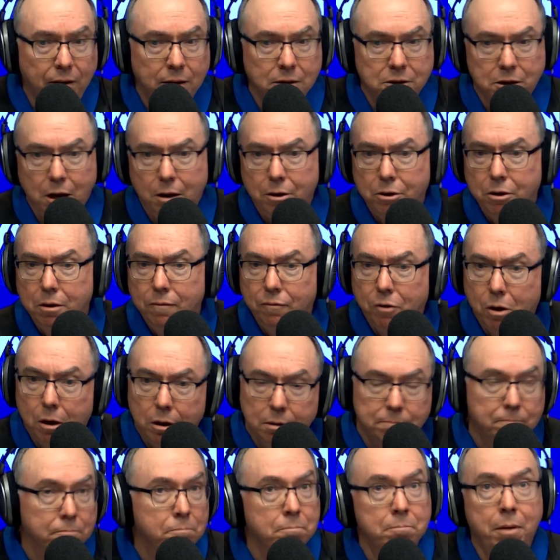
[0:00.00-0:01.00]
And so you've
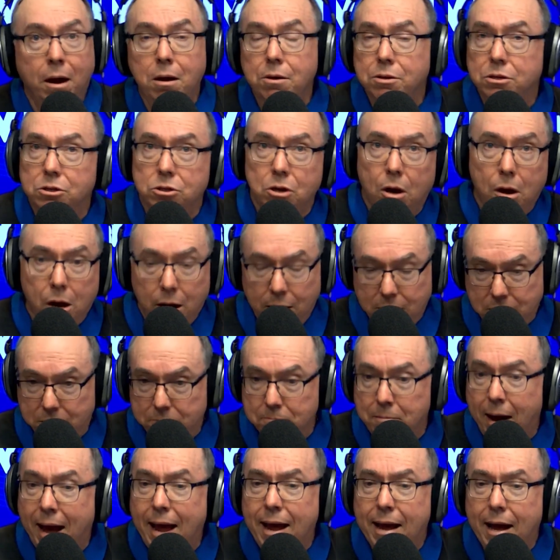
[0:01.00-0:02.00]
got both sides
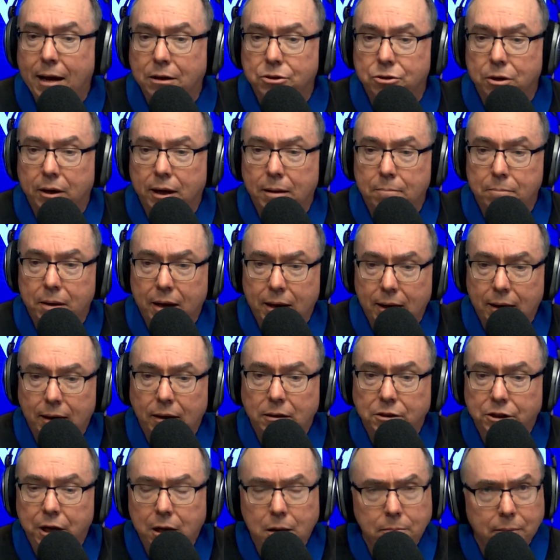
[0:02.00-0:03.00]
may actually be
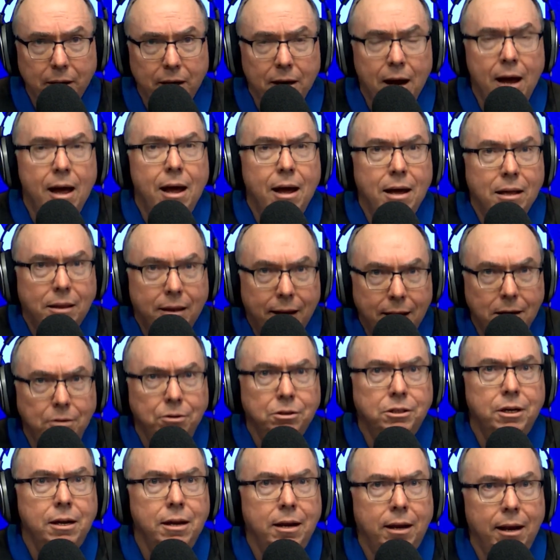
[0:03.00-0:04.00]
legitimate. The
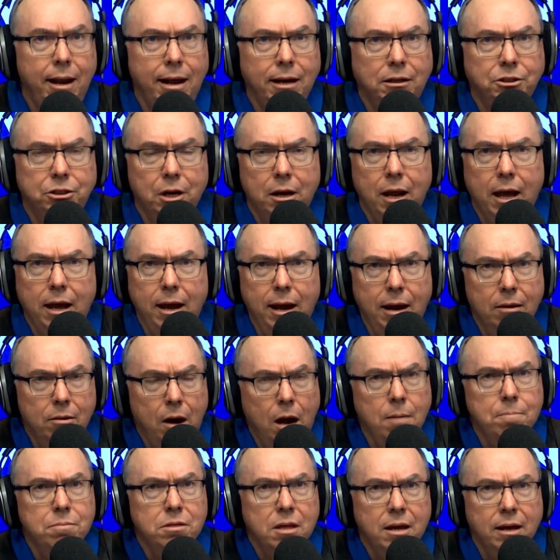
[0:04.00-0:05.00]
interesting connection here,
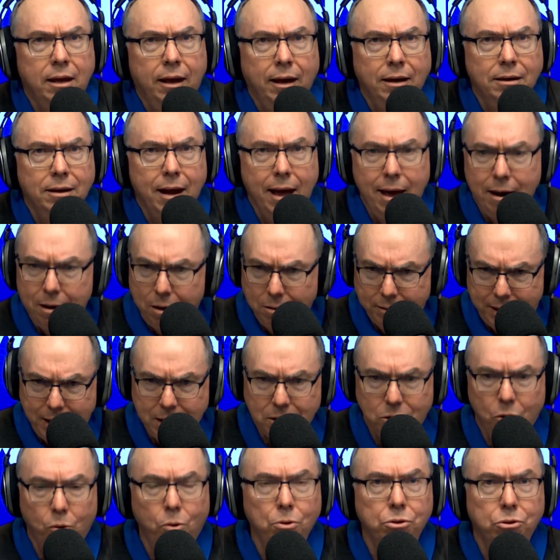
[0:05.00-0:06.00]
I'm thinking, Dan, I'll
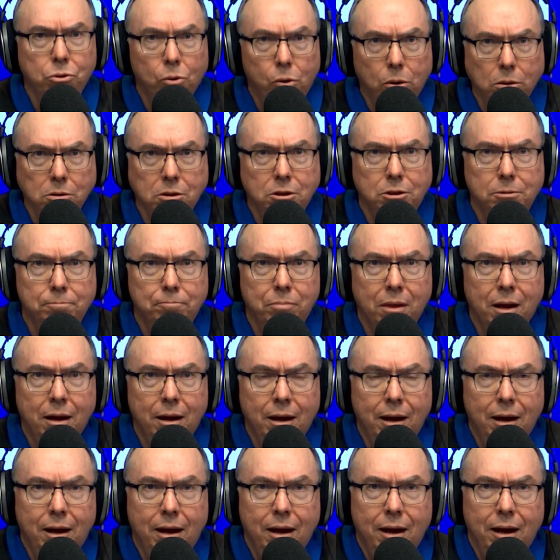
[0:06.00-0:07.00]
get your thoughts.
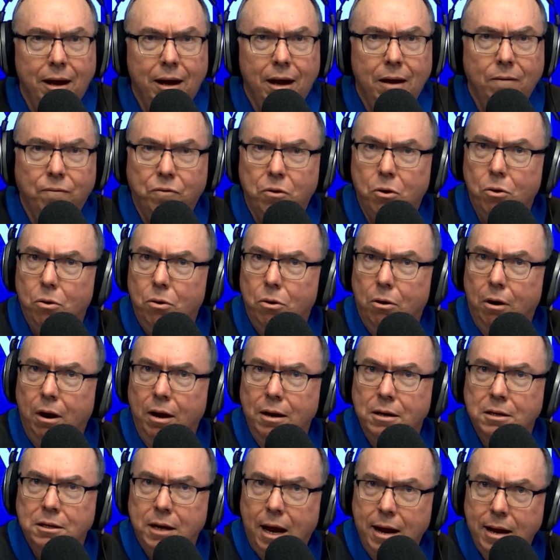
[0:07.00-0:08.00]
If you're
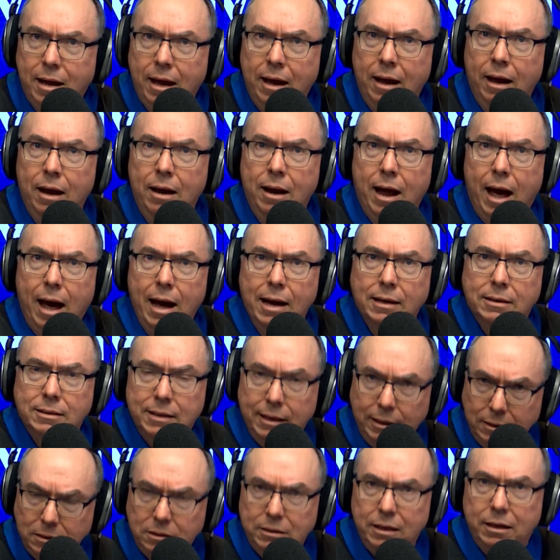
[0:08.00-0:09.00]
taking an
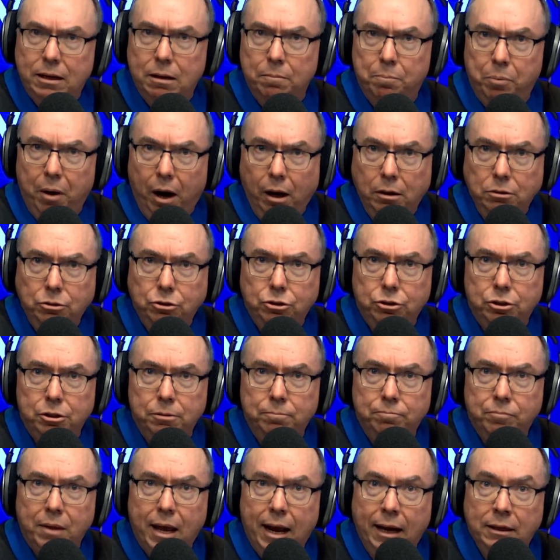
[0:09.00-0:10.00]
artistic
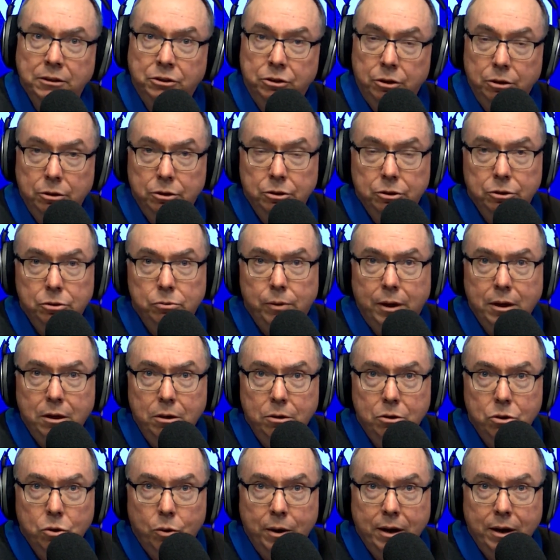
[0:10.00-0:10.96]
approach, as you do when you're mm.